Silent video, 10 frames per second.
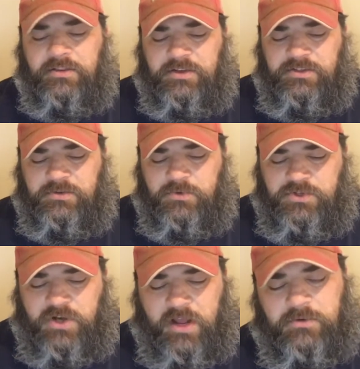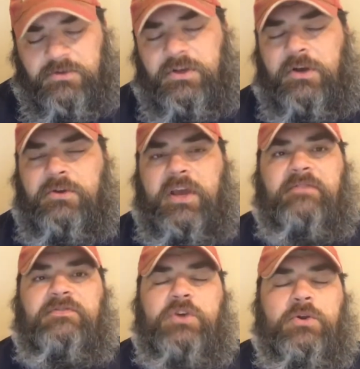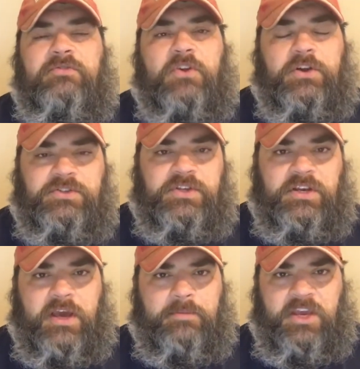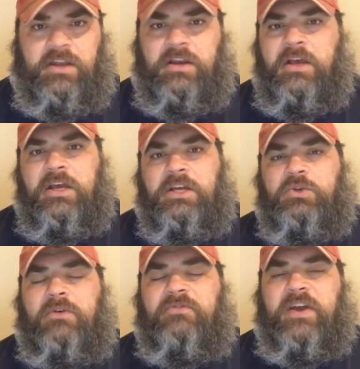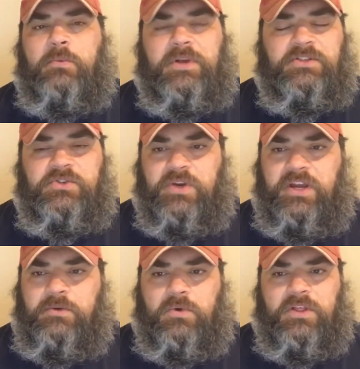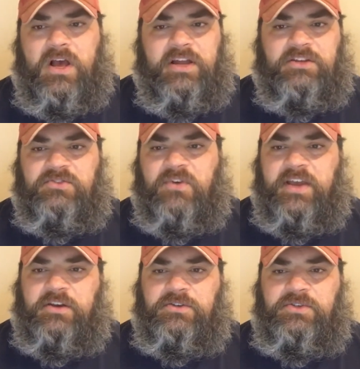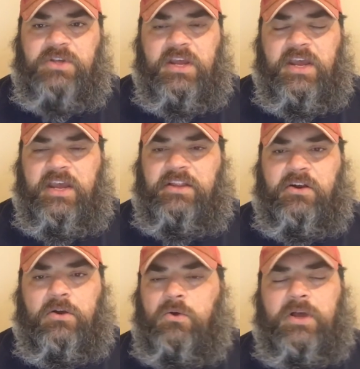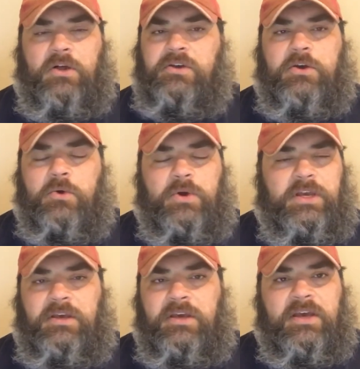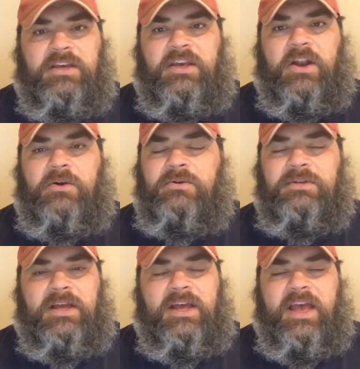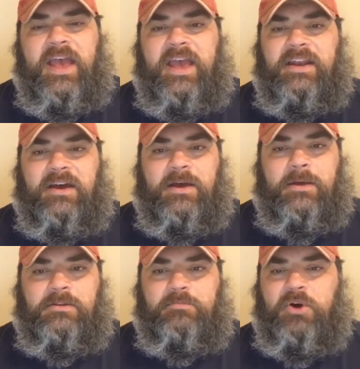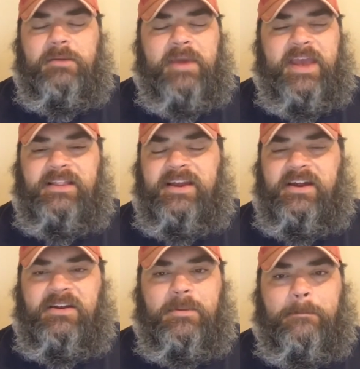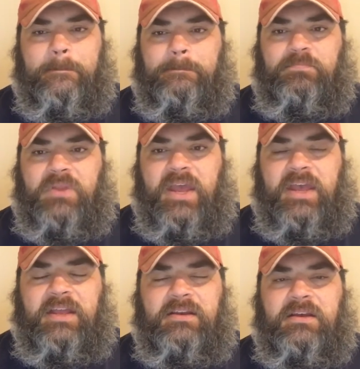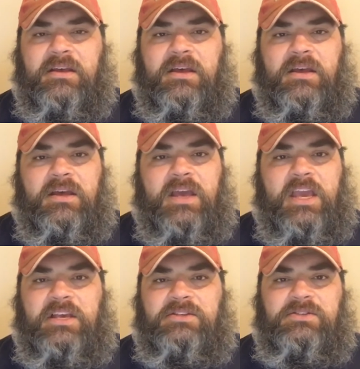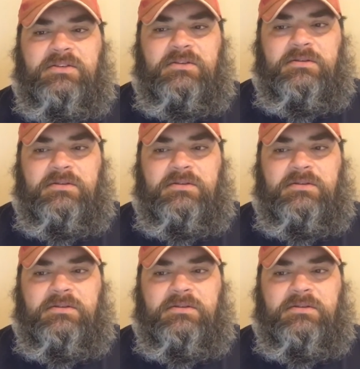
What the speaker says: this. We'll start out, you know, you have Tony Ferguson coming in. 12-fight win streak, one of the hottest fighters in there, old El Kakui, you know, and the boogeyman there. And he's